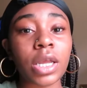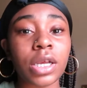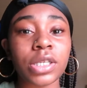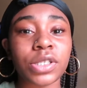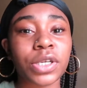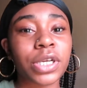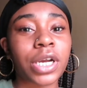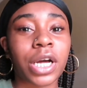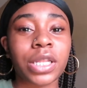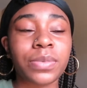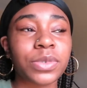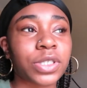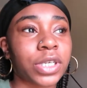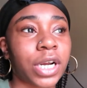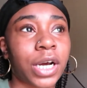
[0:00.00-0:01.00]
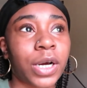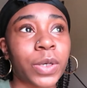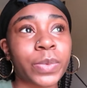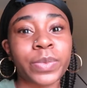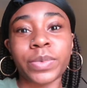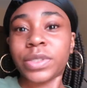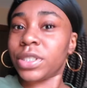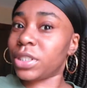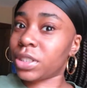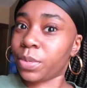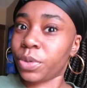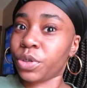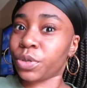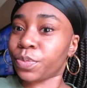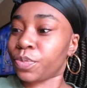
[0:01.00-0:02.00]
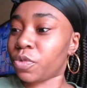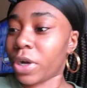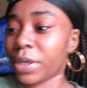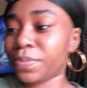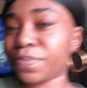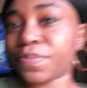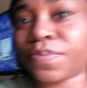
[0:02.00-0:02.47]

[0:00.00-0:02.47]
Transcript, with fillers: So yeah, let me show y'all this crib, right?